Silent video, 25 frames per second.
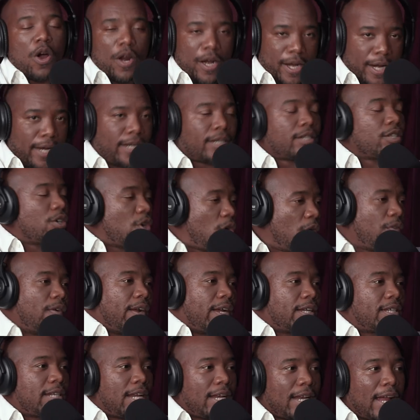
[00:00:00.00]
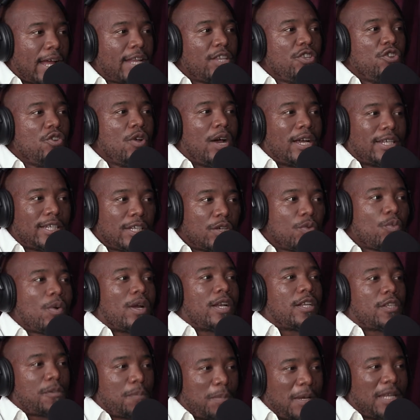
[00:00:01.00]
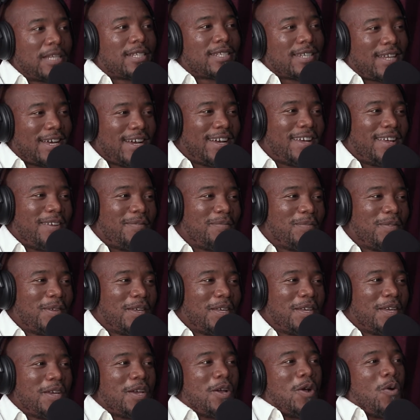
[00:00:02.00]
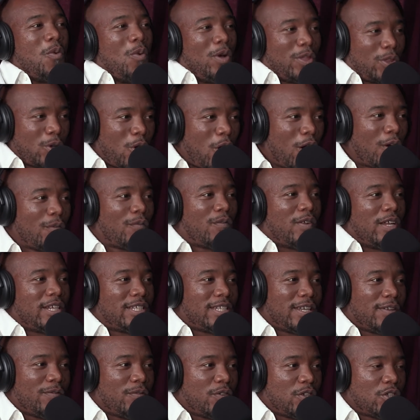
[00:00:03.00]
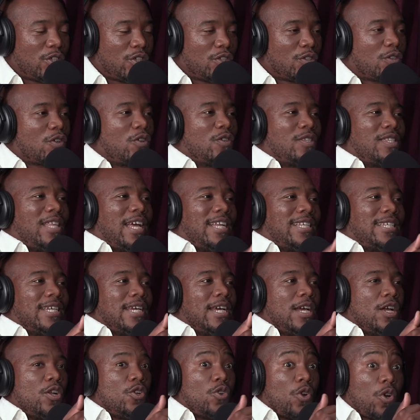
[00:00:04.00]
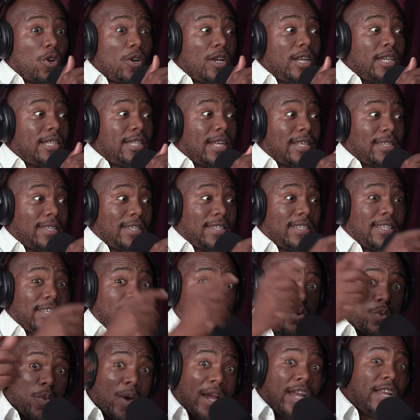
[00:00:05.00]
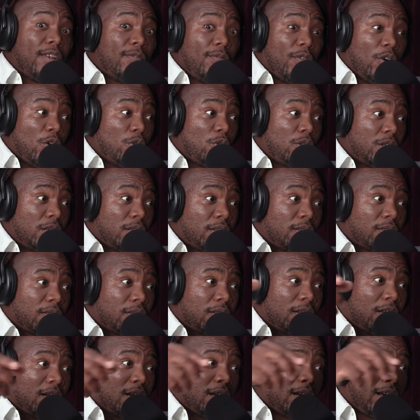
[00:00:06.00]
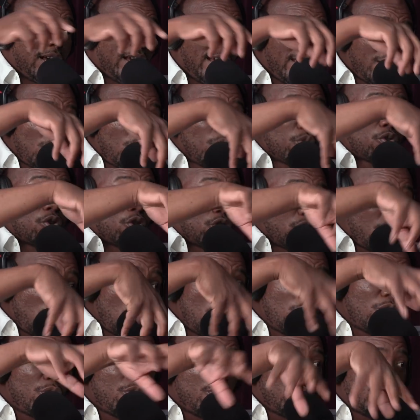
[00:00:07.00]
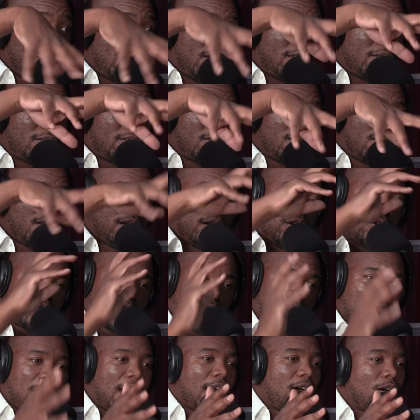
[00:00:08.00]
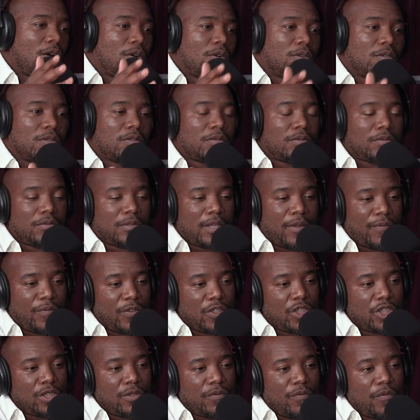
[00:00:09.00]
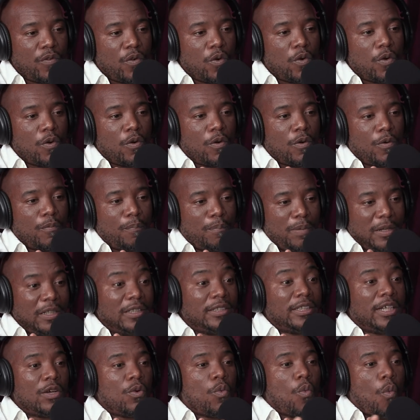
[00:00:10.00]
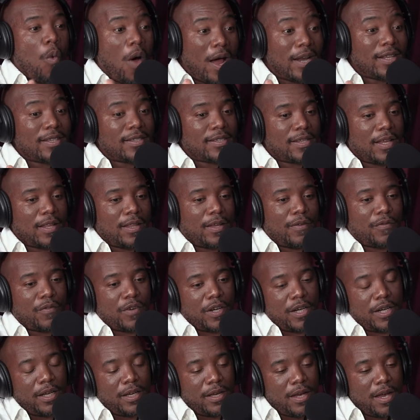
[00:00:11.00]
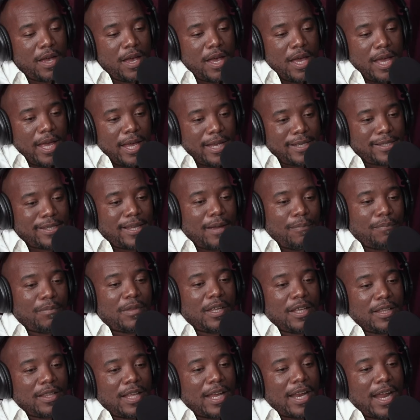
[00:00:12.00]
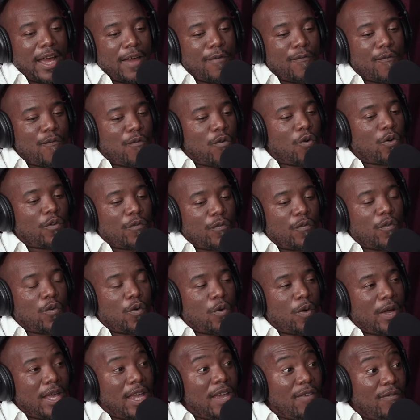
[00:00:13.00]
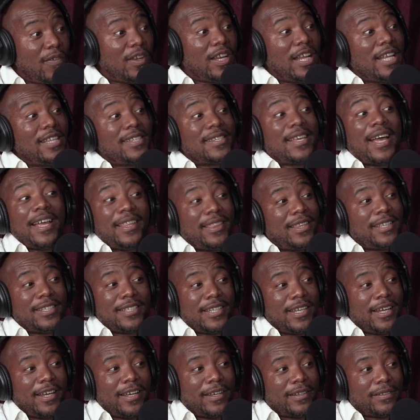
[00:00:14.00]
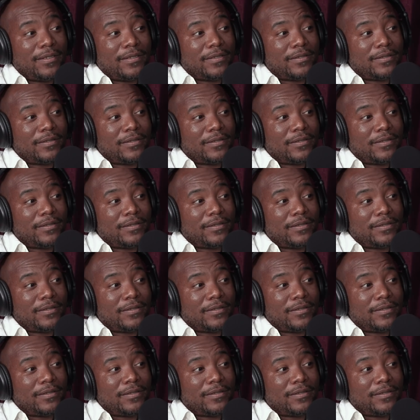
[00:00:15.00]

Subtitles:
Correct. And I knew I didn't want to spend time with conflicting visions, because that not only does it dissuade voters, it also slows you down. So now the vision for building one South Africa is something that I fought for even inside the DA.